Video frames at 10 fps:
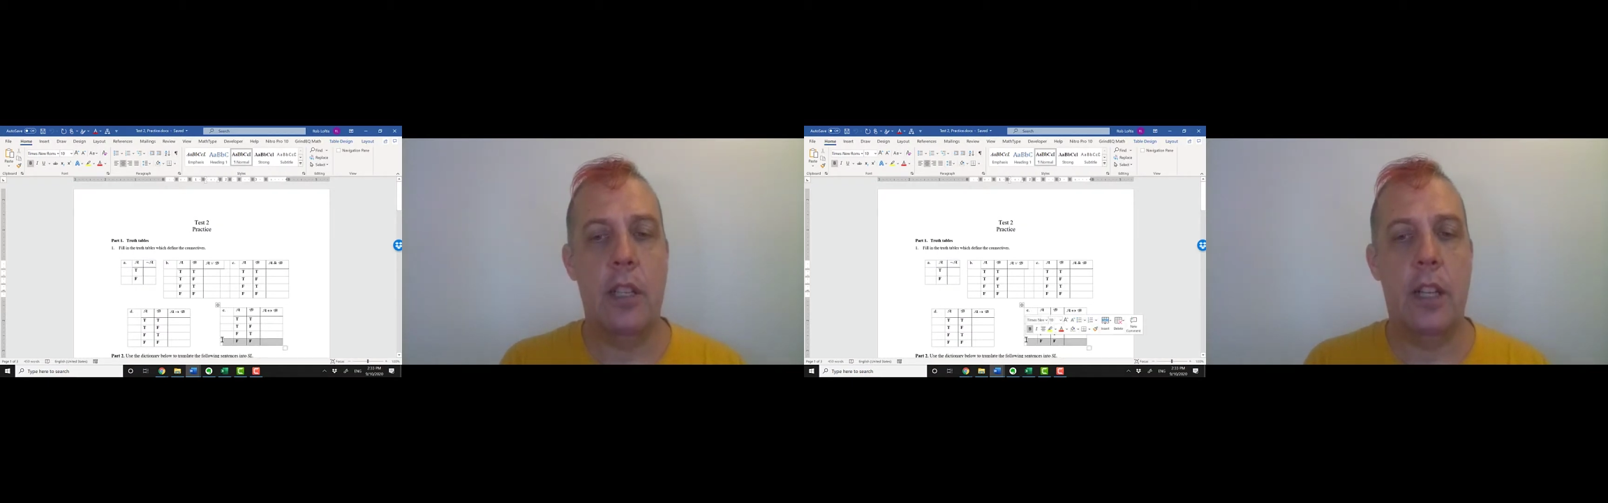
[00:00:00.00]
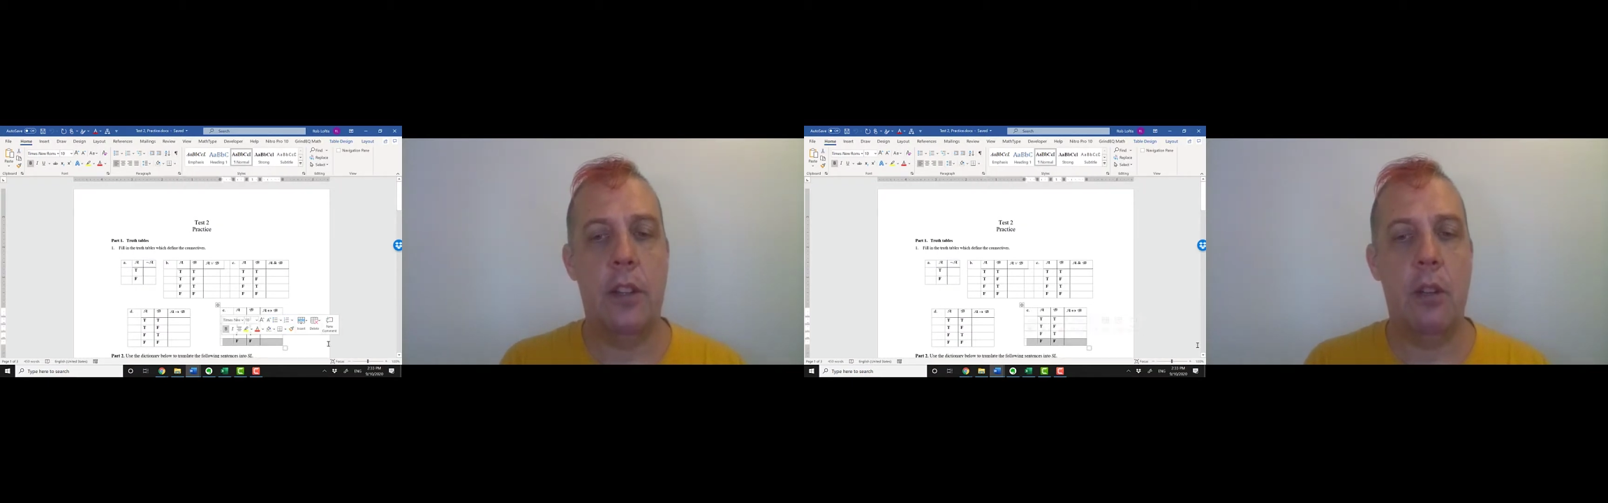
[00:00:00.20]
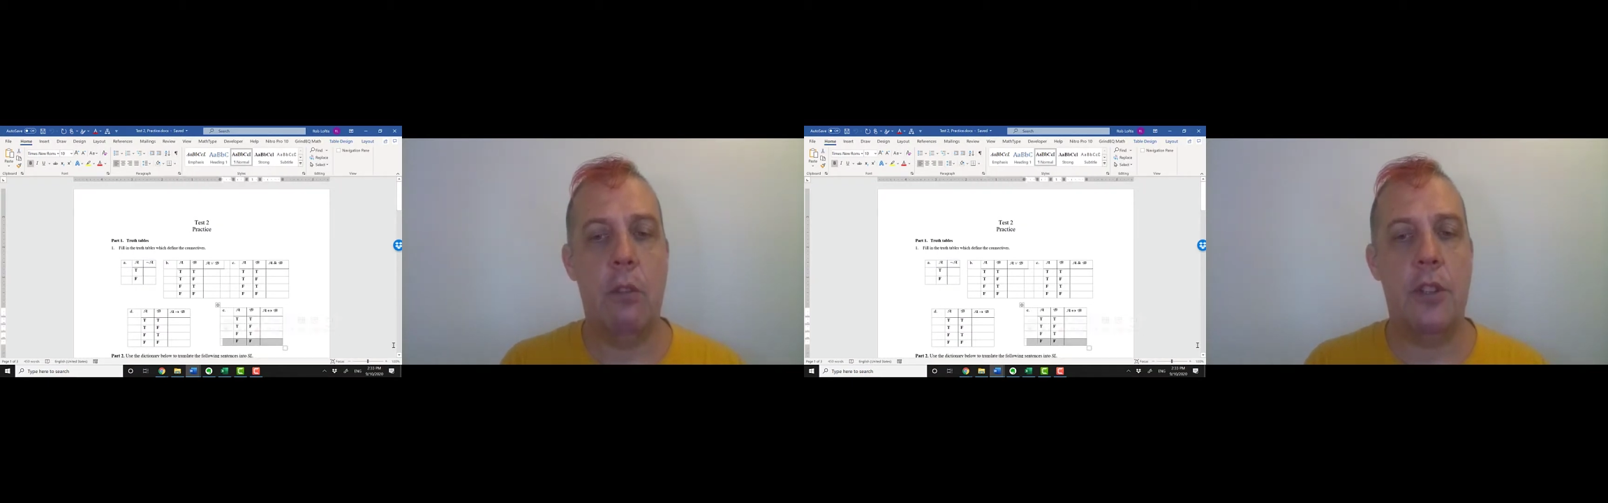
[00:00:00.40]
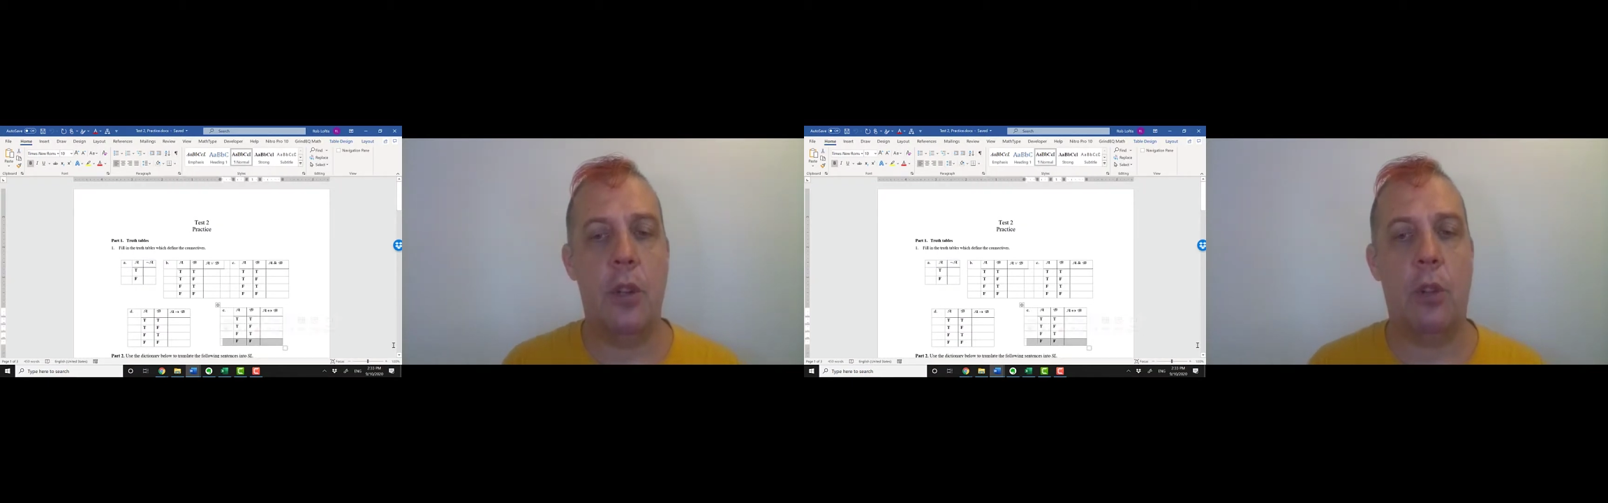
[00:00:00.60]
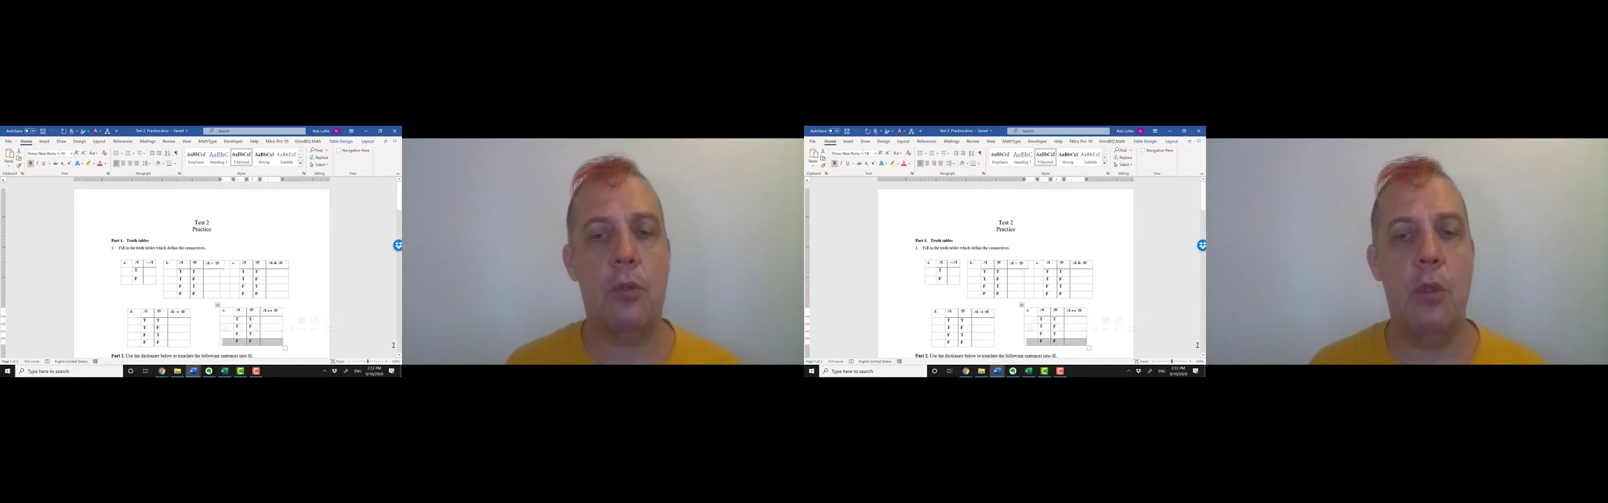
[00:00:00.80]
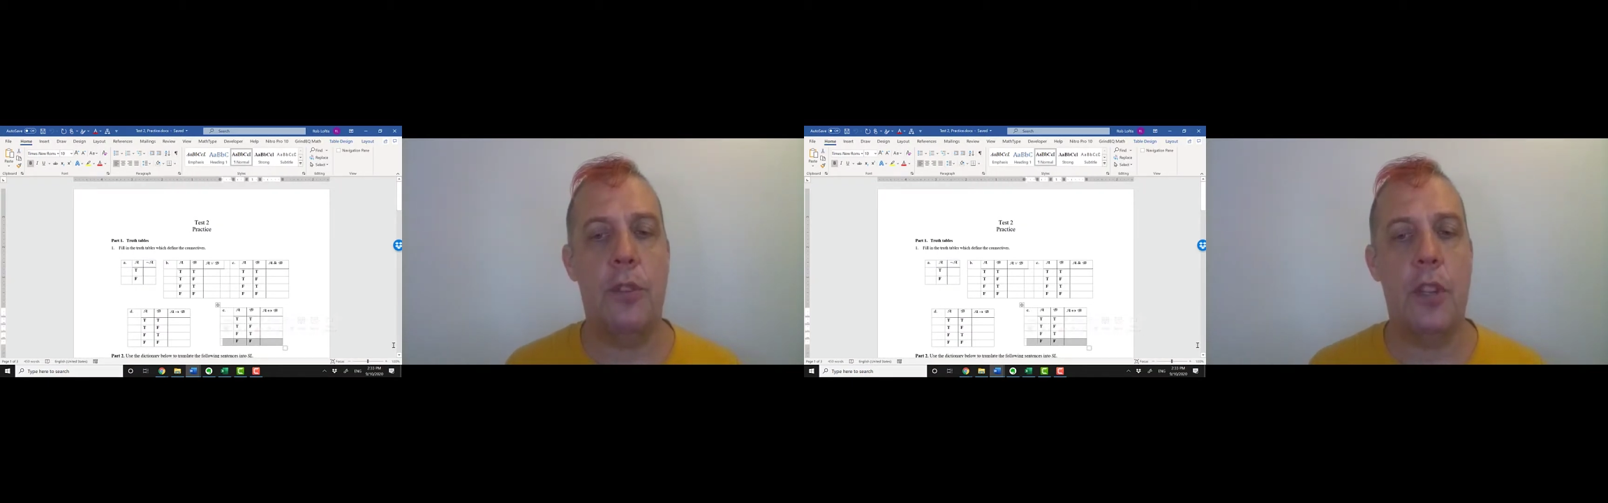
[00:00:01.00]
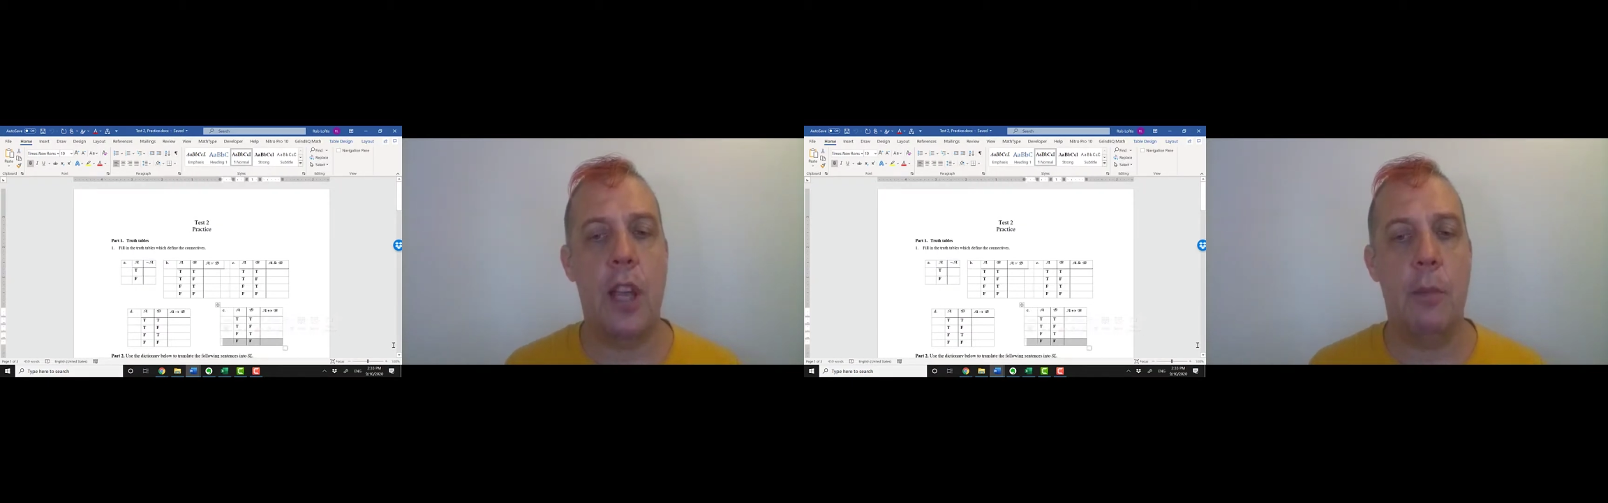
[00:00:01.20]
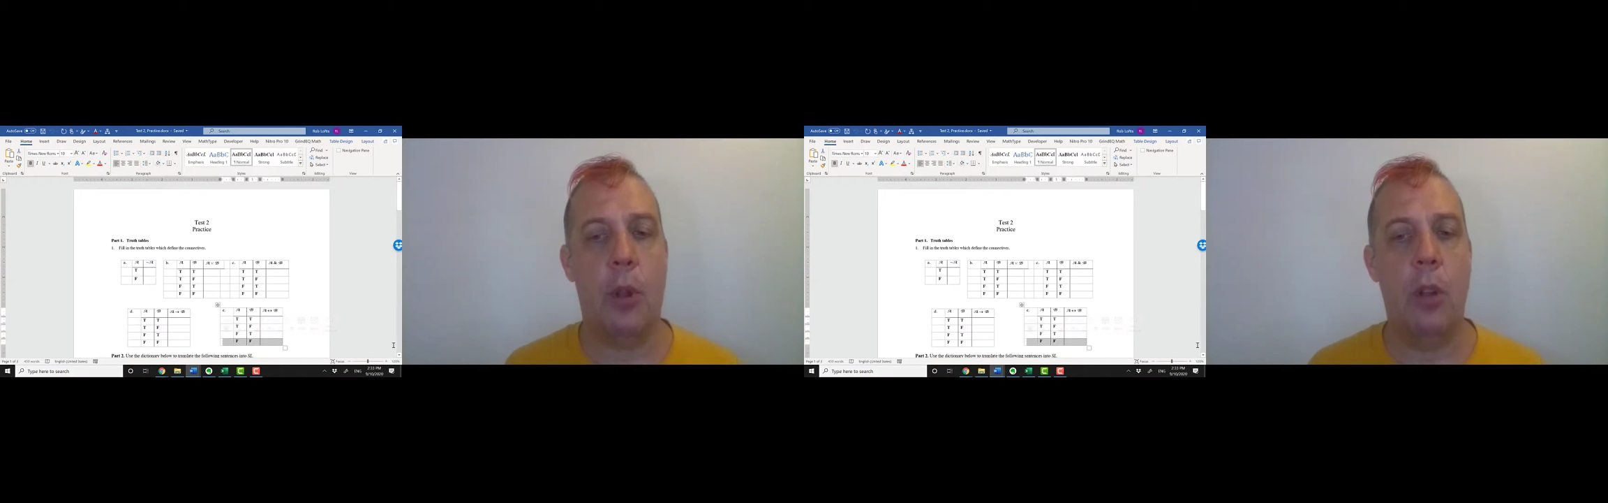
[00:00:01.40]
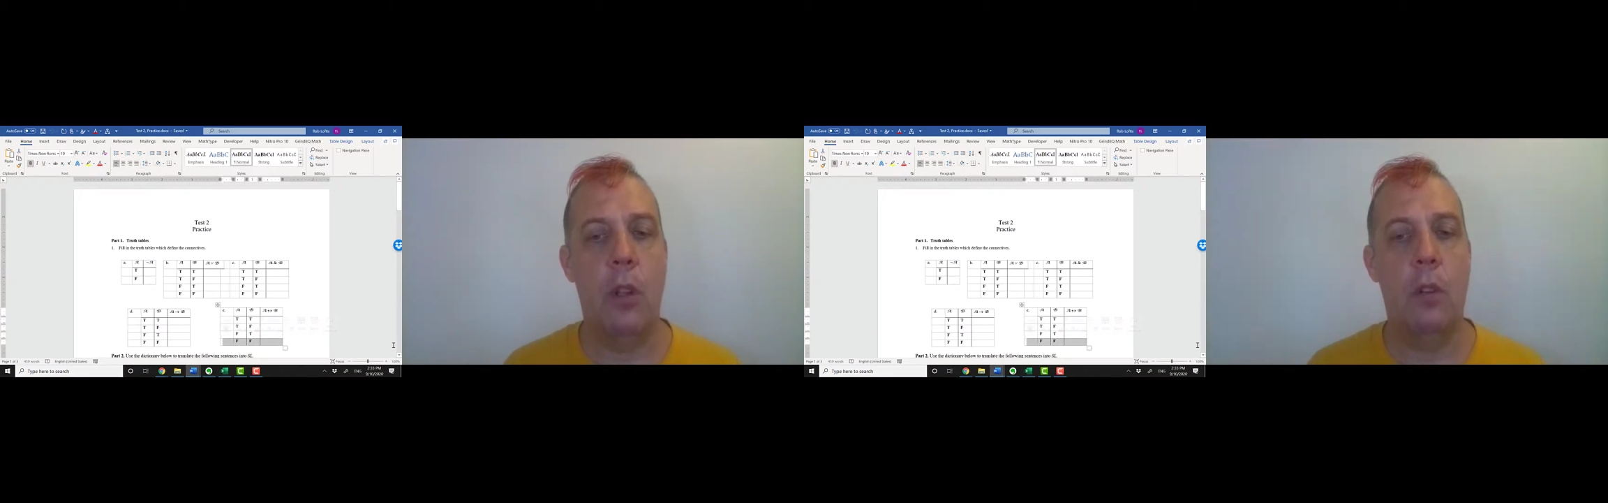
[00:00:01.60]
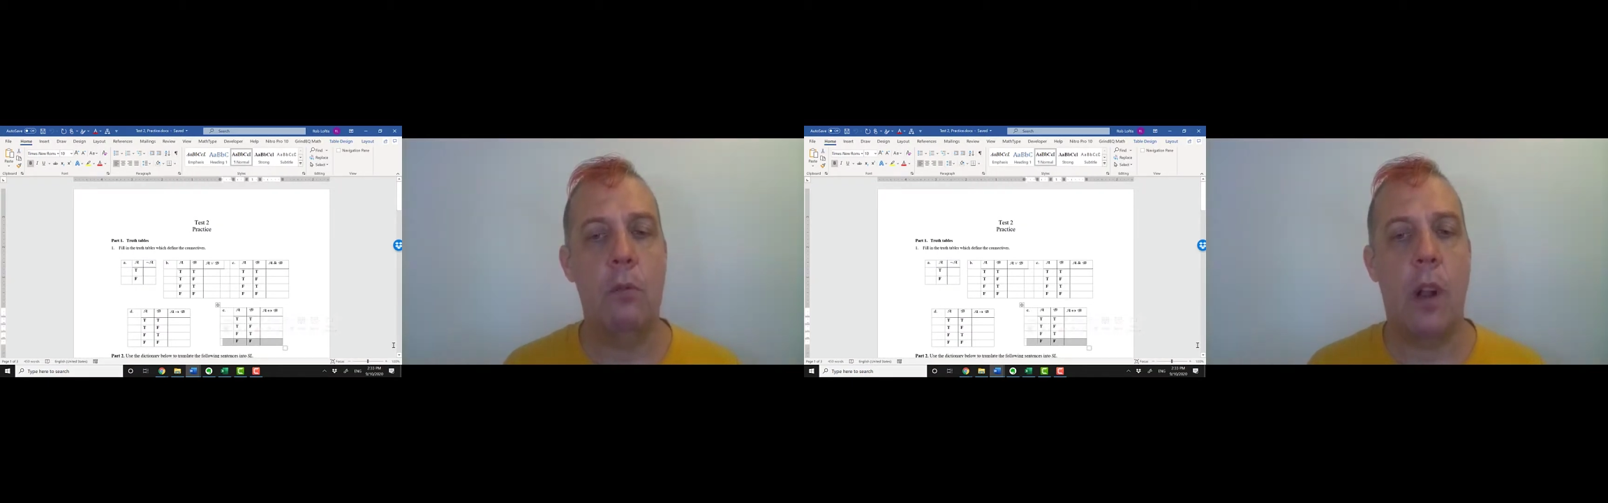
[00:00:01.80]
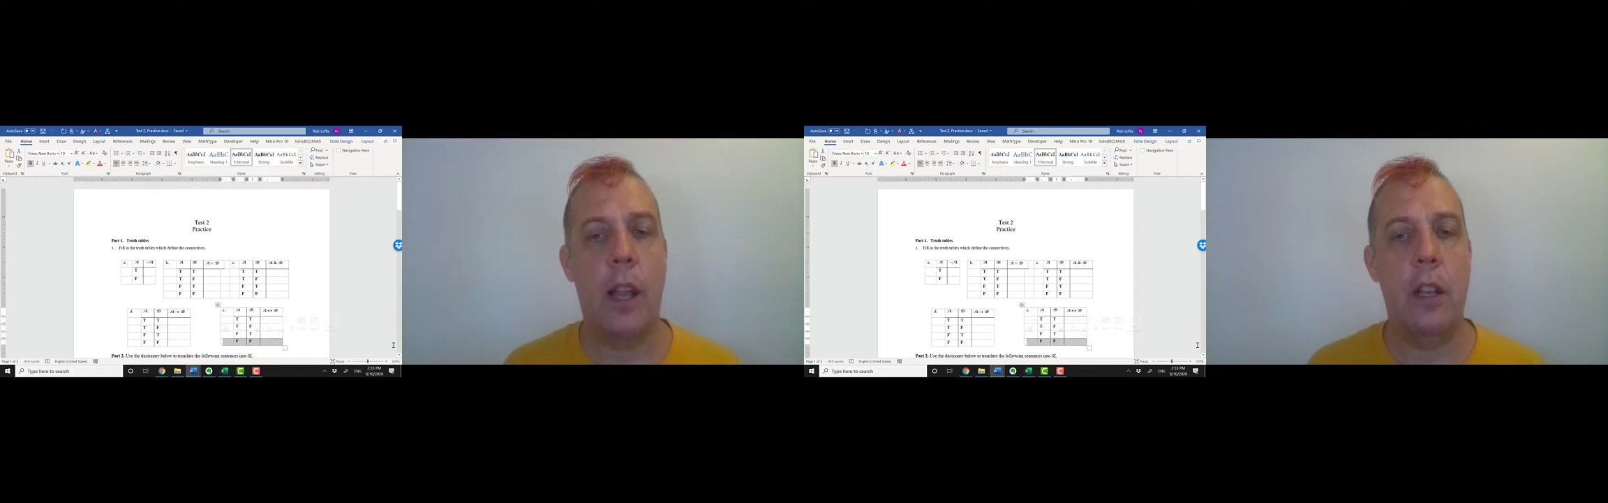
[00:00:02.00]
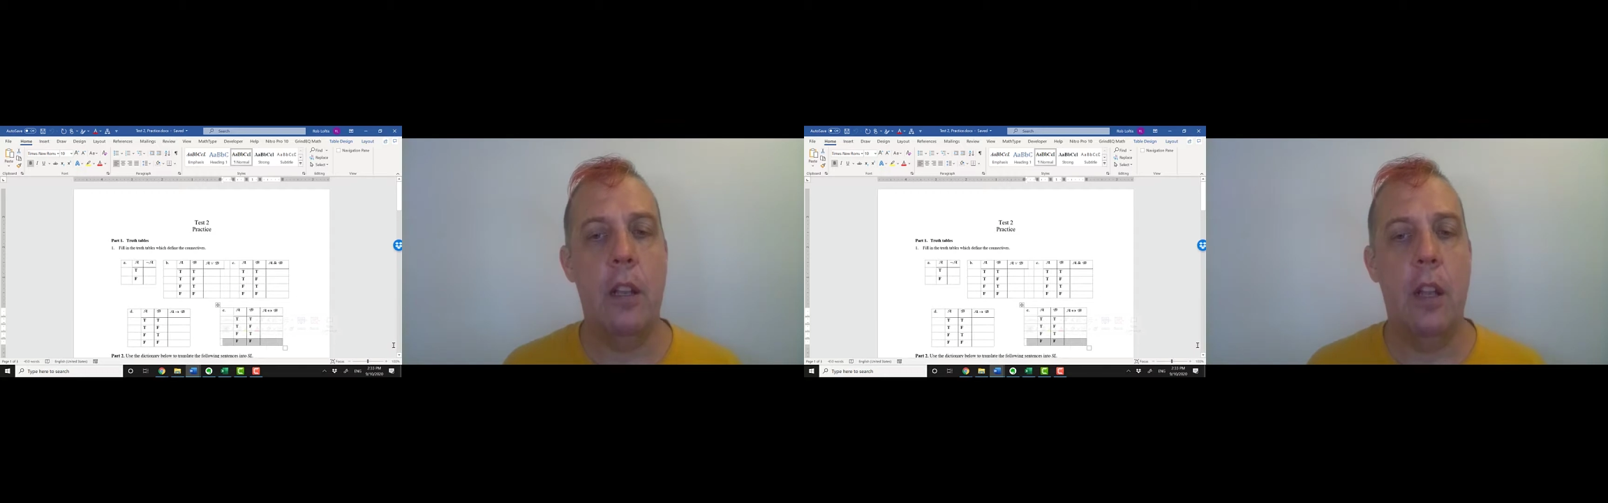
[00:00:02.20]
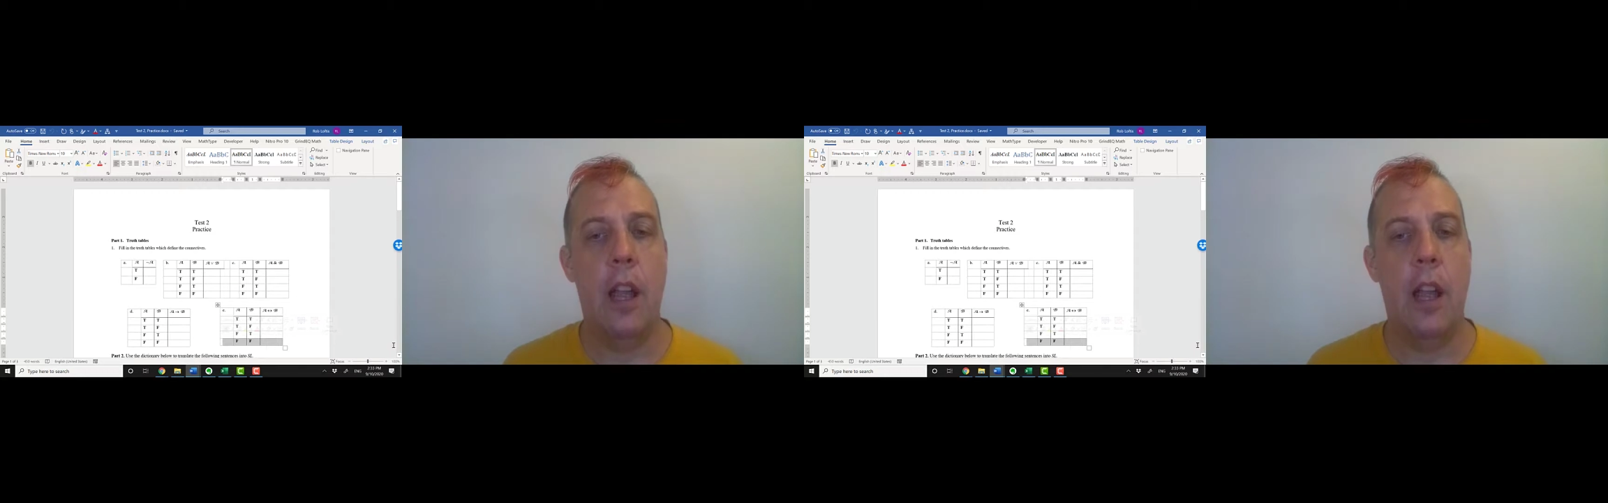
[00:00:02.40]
in the original truth table, right?